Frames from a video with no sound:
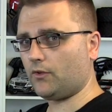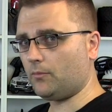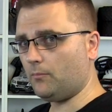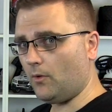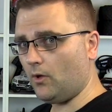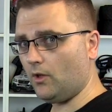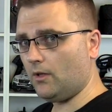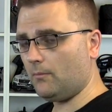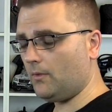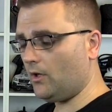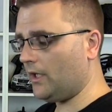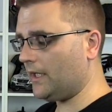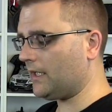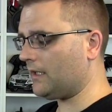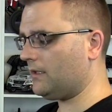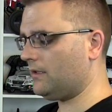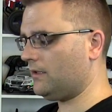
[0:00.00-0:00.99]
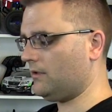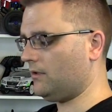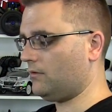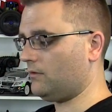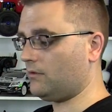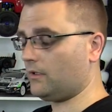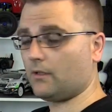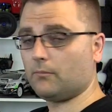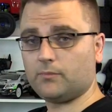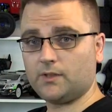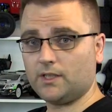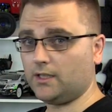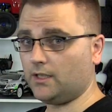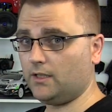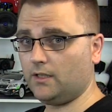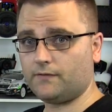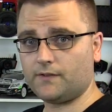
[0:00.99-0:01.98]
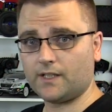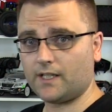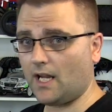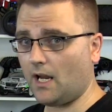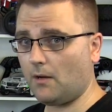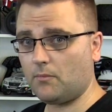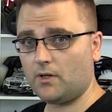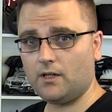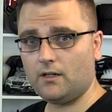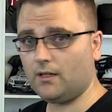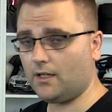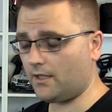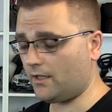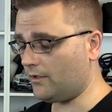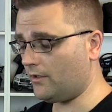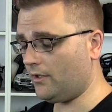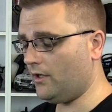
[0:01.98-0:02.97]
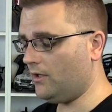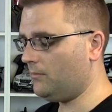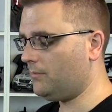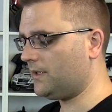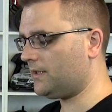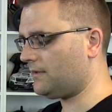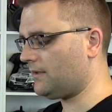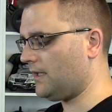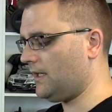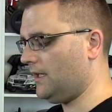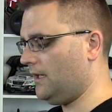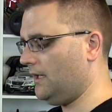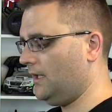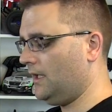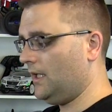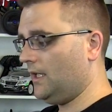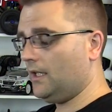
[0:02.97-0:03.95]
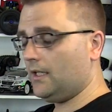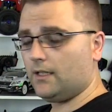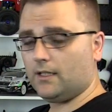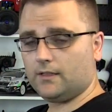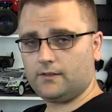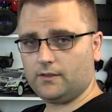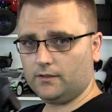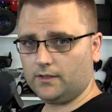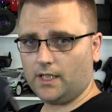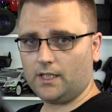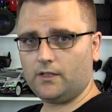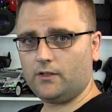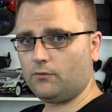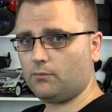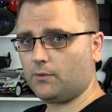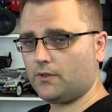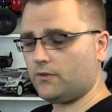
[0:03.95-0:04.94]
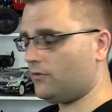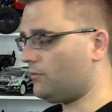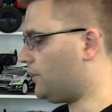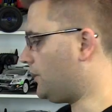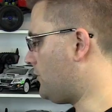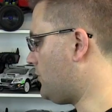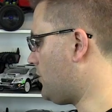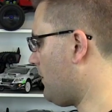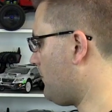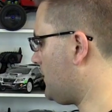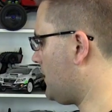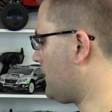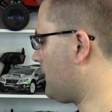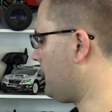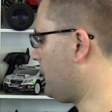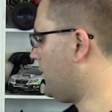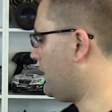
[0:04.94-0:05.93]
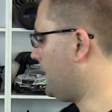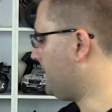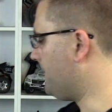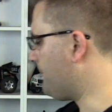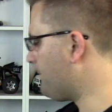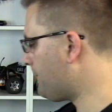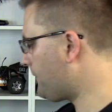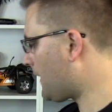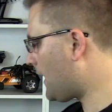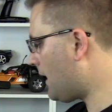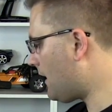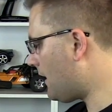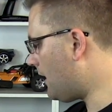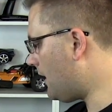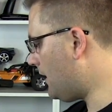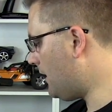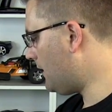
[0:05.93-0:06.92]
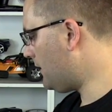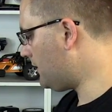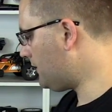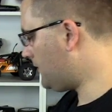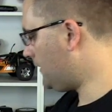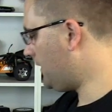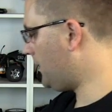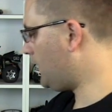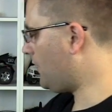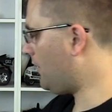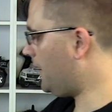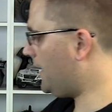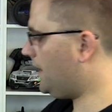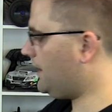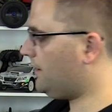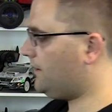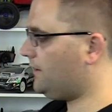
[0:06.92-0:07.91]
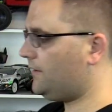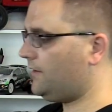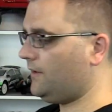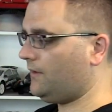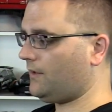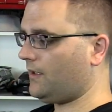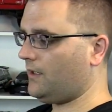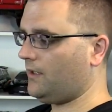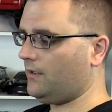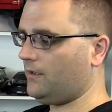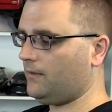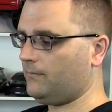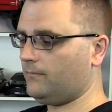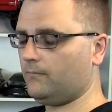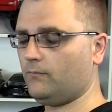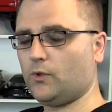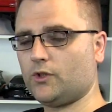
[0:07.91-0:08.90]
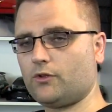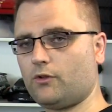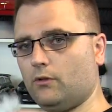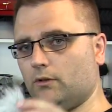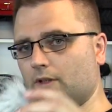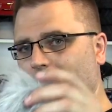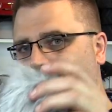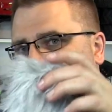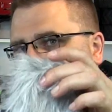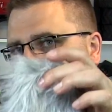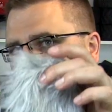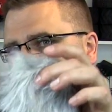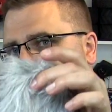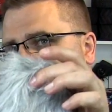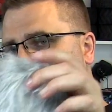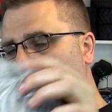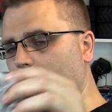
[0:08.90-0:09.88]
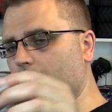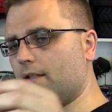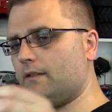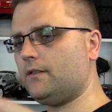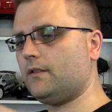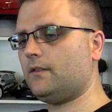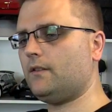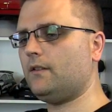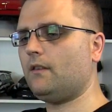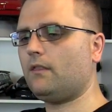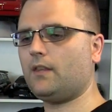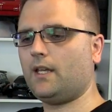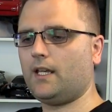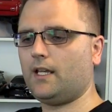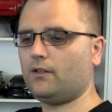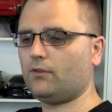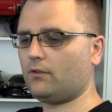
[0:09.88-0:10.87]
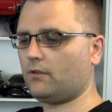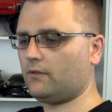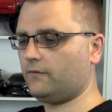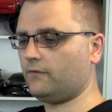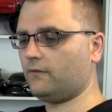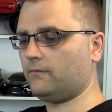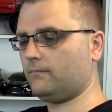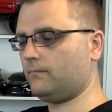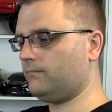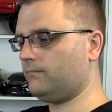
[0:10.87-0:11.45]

a smaller mic or a completely different camera, I don't know, but uh, until then this one's doing the job just fine. Uh, this guy here, this is a what's called a dead cat. It's a synthetic sort of